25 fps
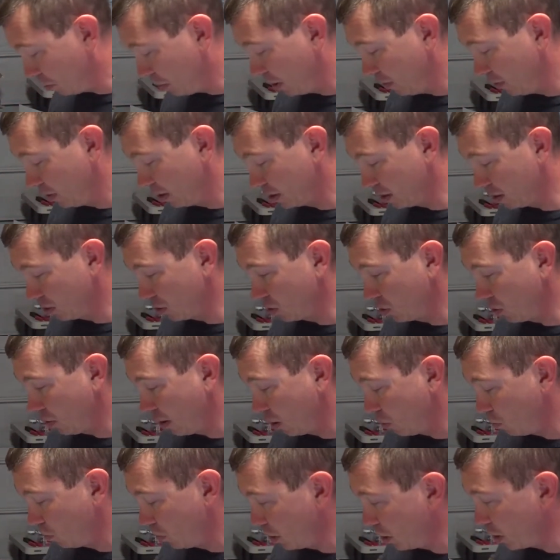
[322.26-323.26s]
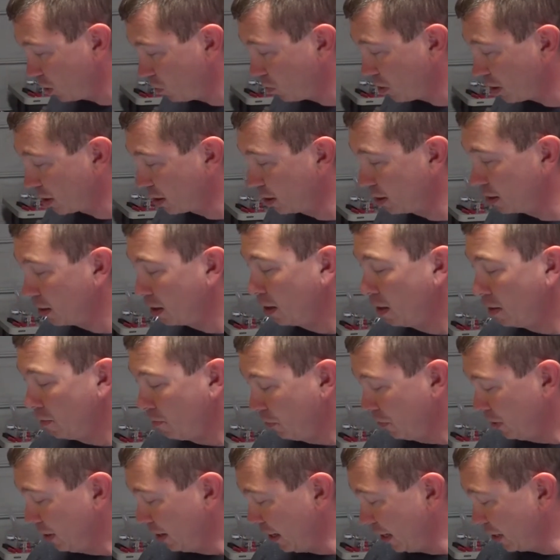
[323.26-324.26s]
pivots, and so I really wanted
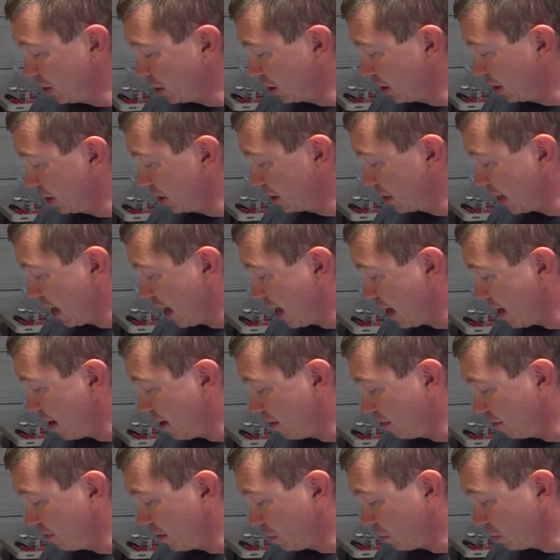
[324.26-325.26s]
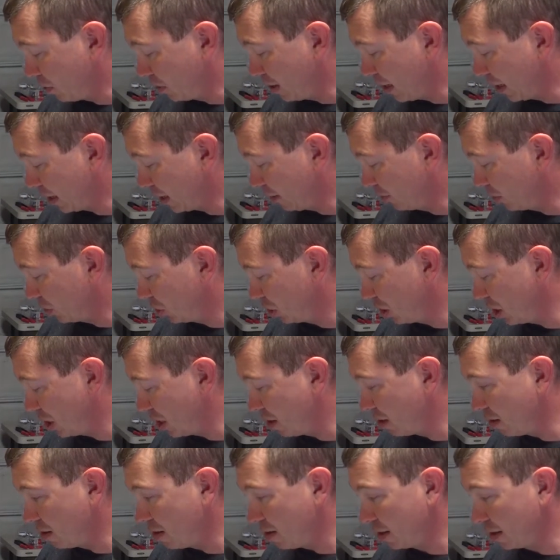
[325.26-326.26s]
each of these have a protective
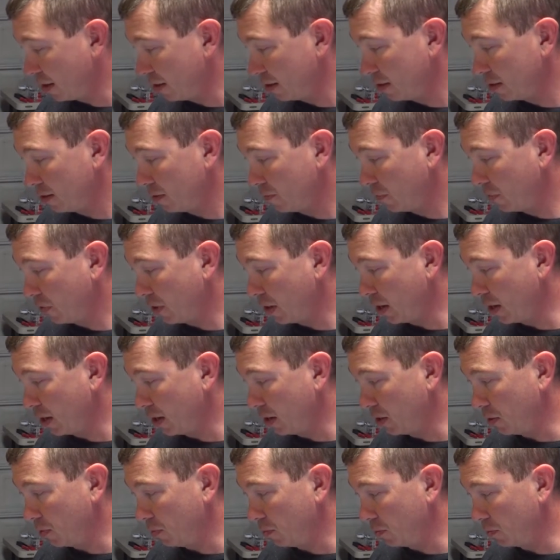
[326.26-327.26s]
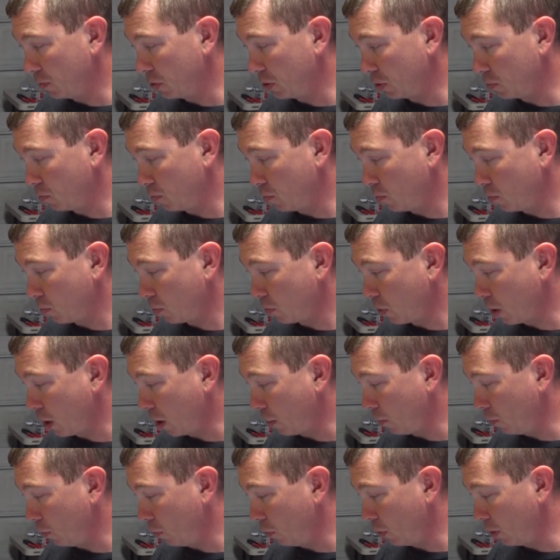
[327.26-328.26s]
sheath on it, just
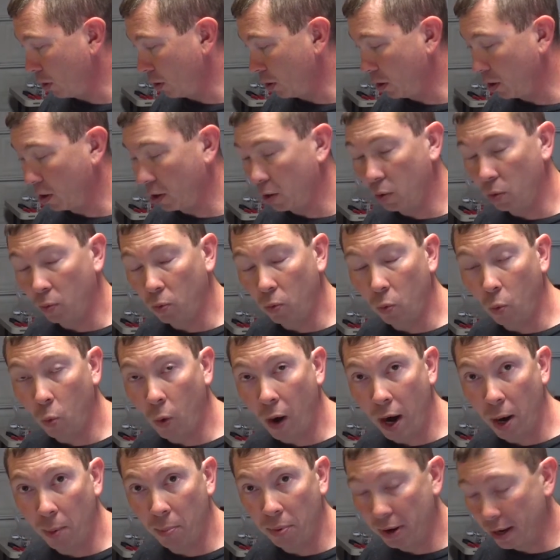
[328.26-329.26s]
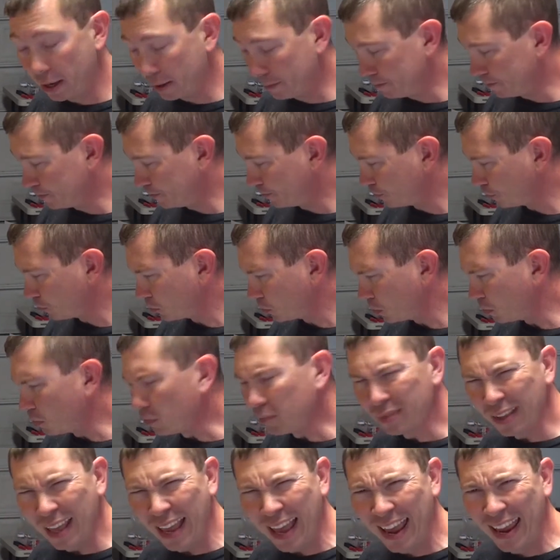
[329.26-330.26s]
the wire braid,
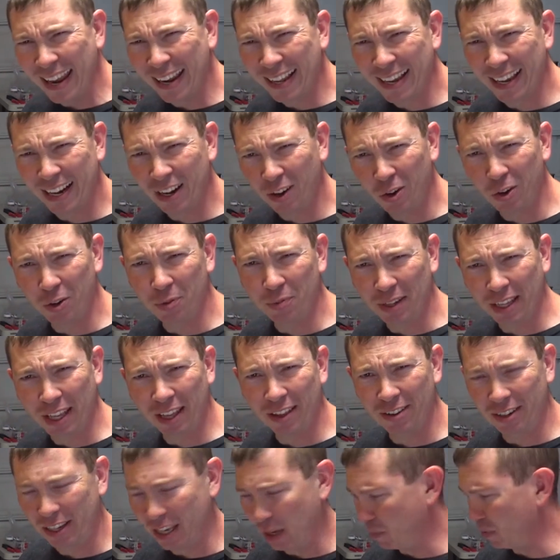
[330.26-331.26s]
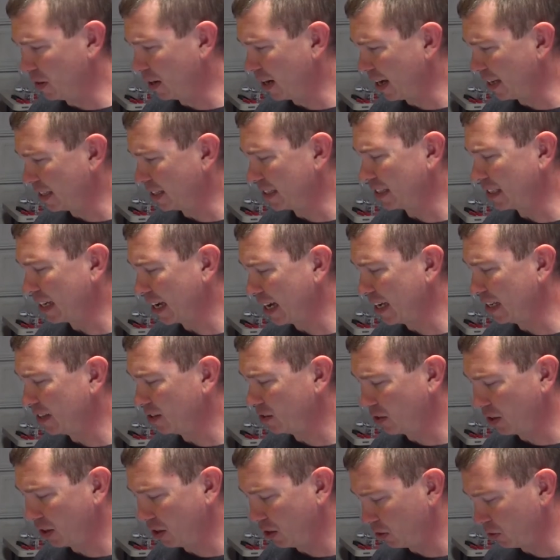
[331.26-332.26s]
to kind of hold them together and keep it nice and tight
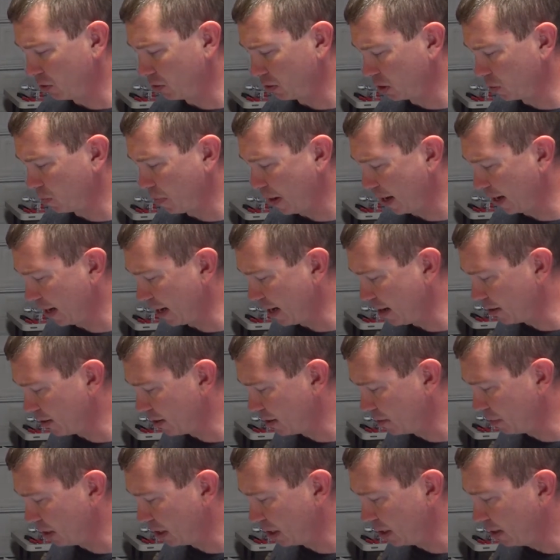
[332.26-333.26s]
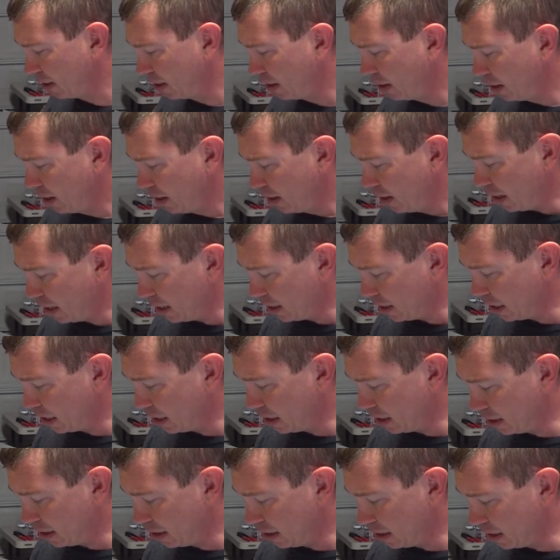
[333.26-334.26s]
so they don't expand out on me, and then
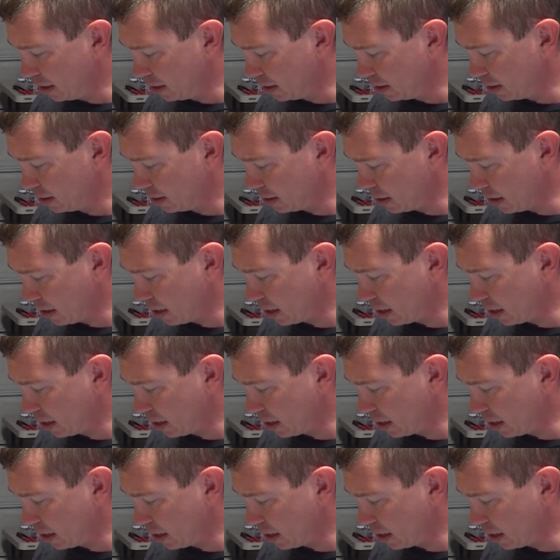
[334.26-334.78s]
this